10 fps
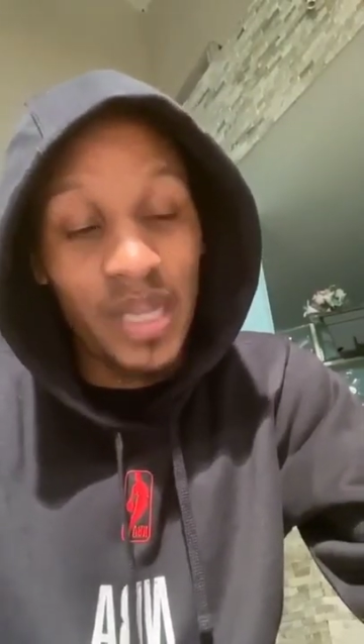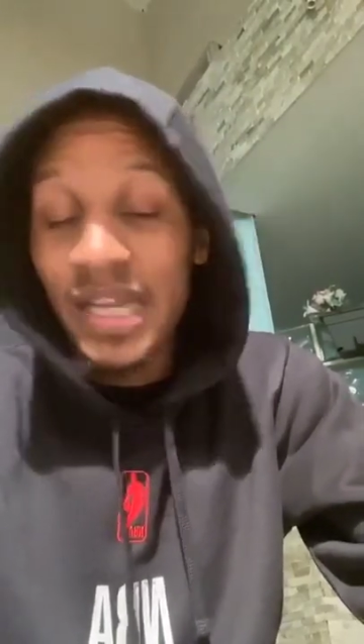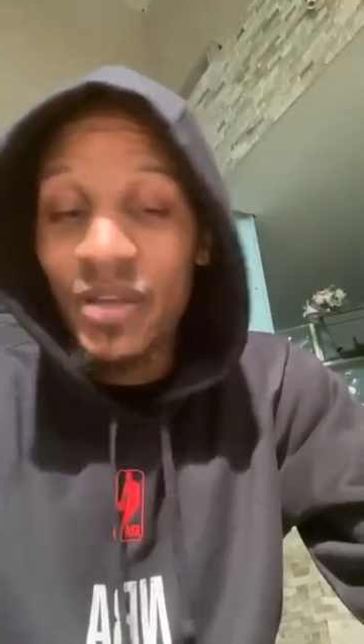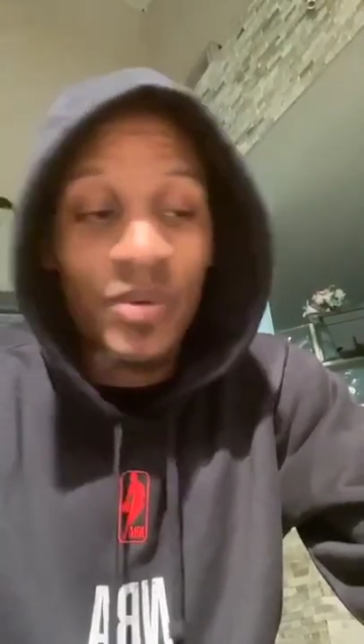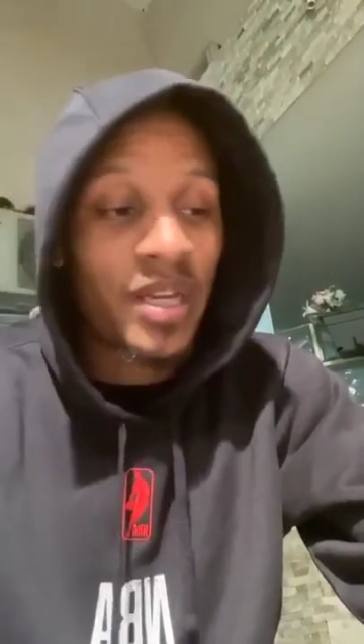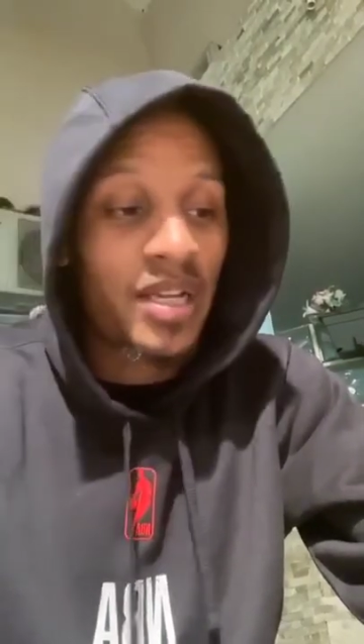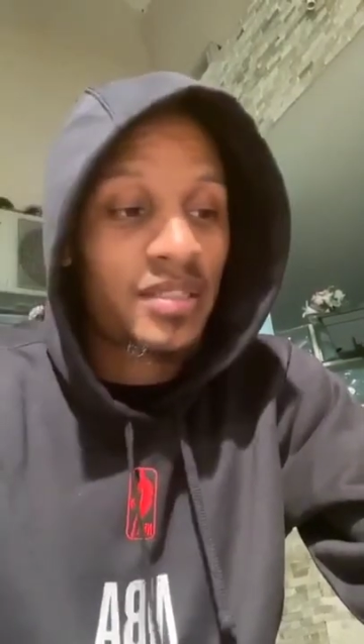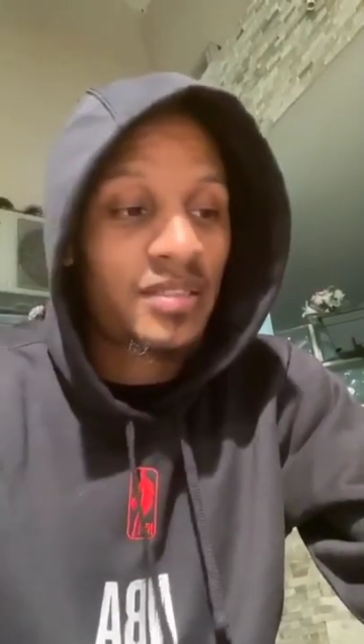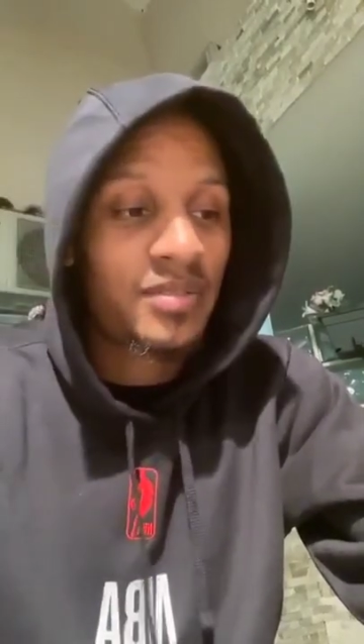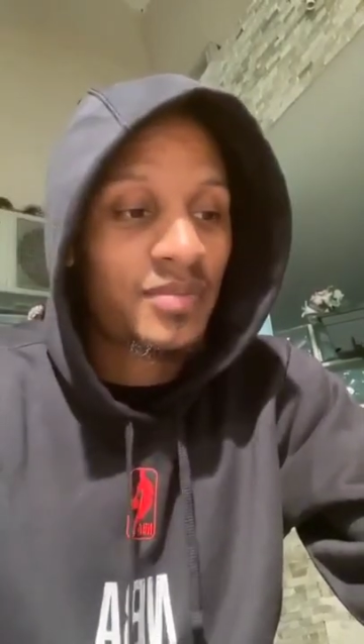I can't wait,
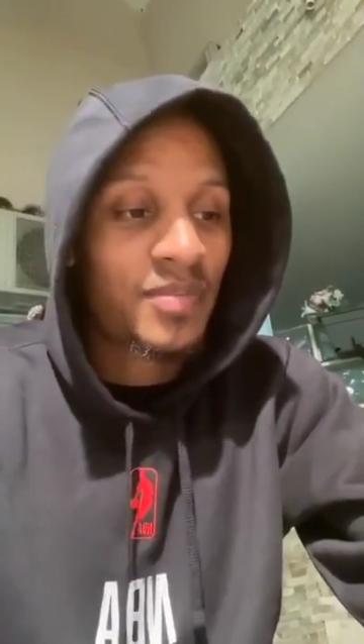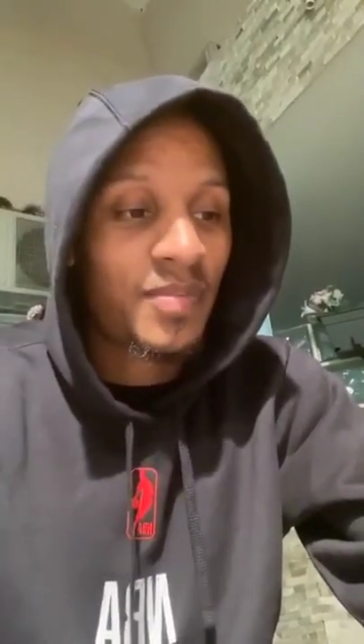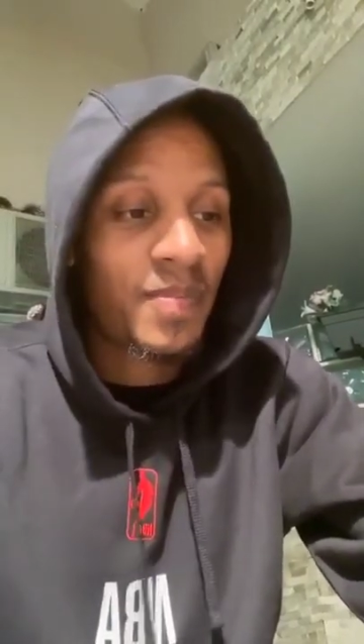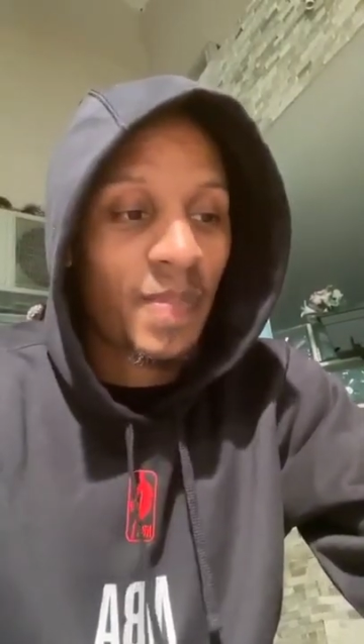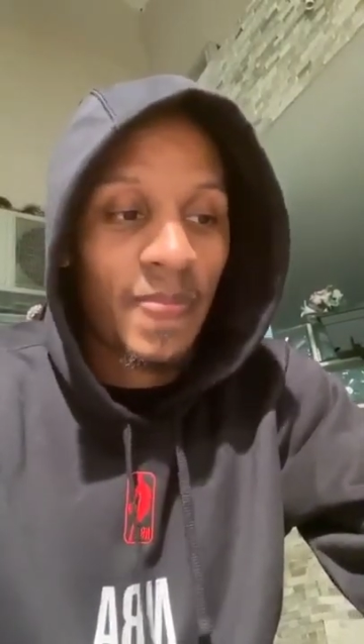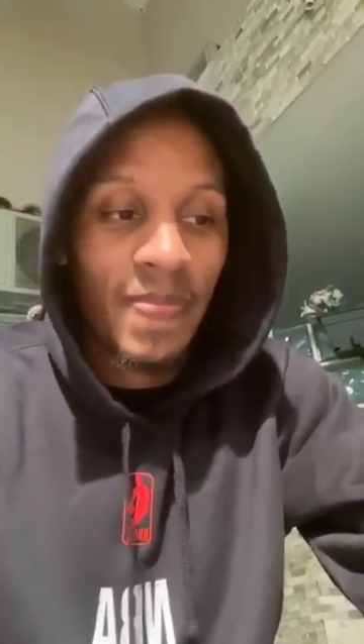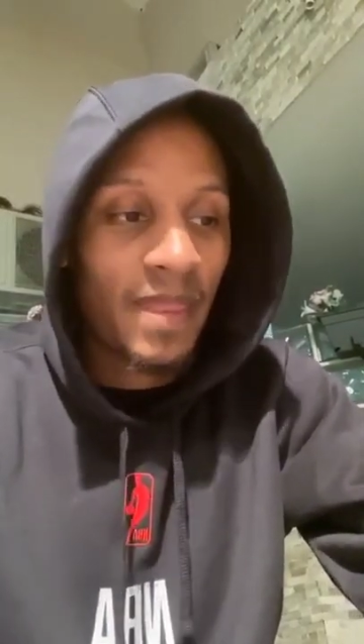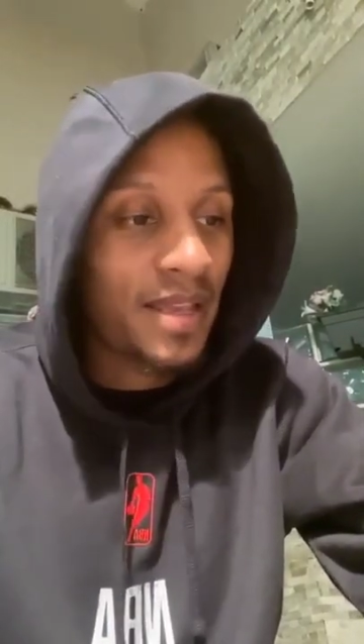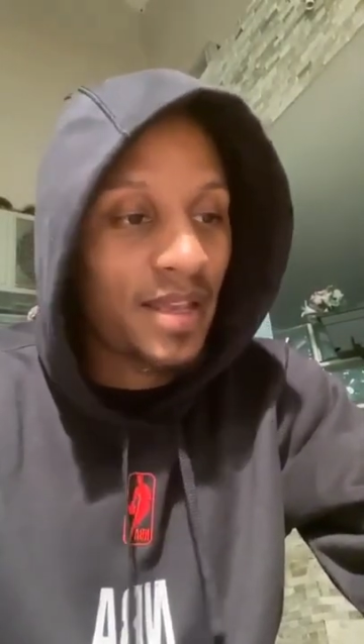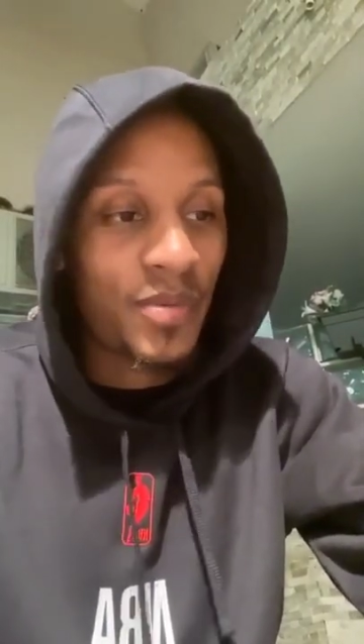guys.
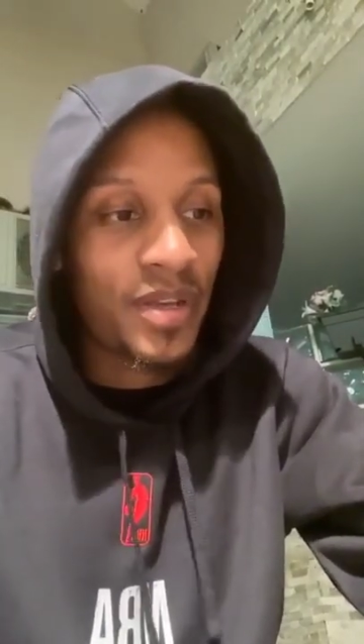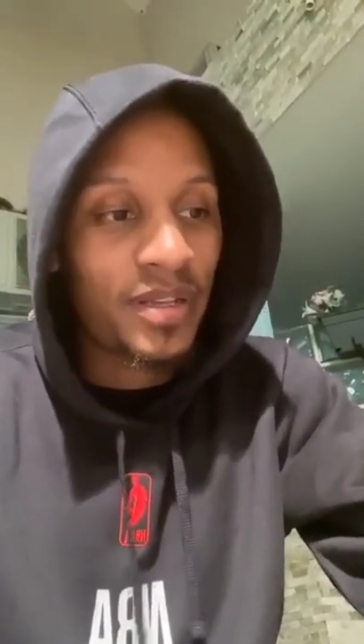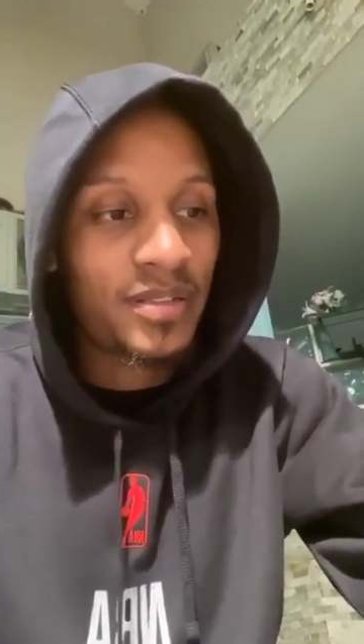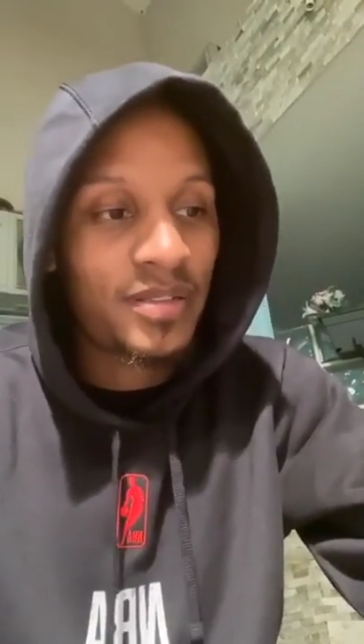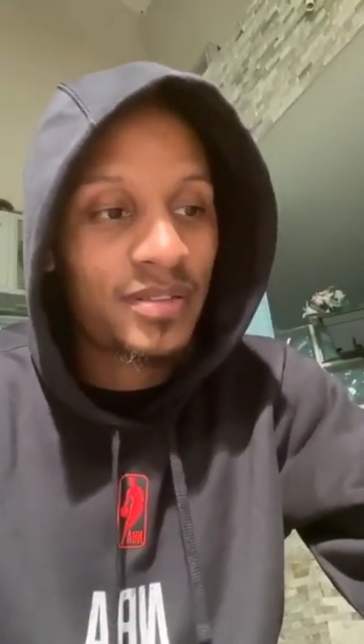Can't wait.